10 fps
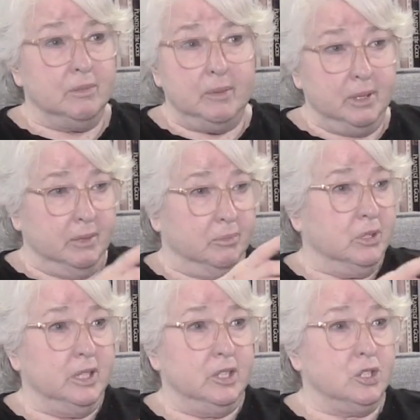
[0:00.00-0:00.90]
maybe put
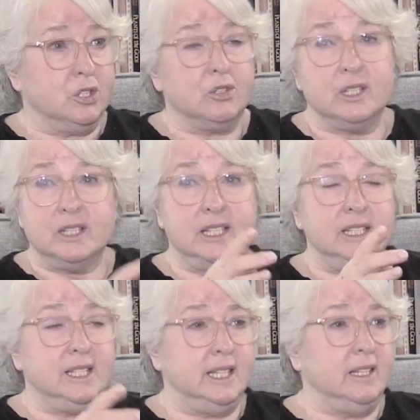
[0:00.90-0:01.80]
an insert a
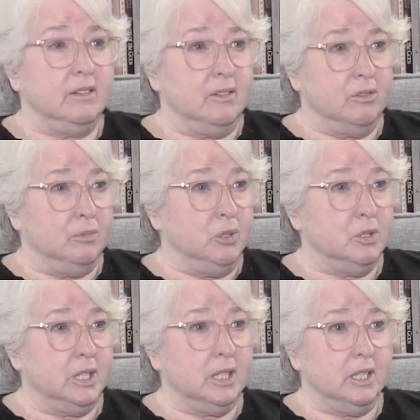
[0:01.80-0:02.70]
CD of the
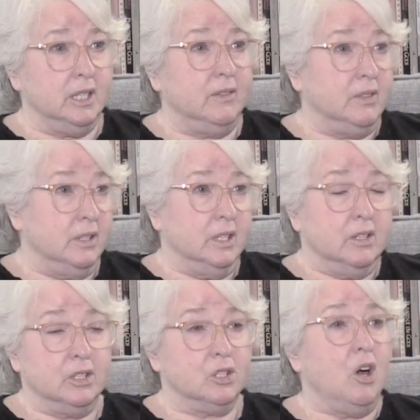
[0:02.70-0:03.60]
music and even
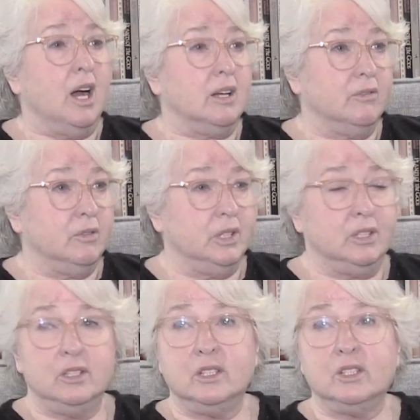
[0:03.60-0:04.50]
the talk if we
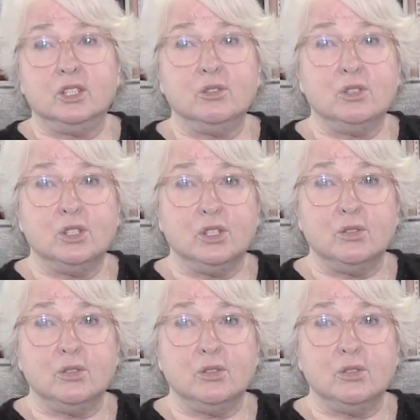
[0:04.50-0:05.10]
choose to do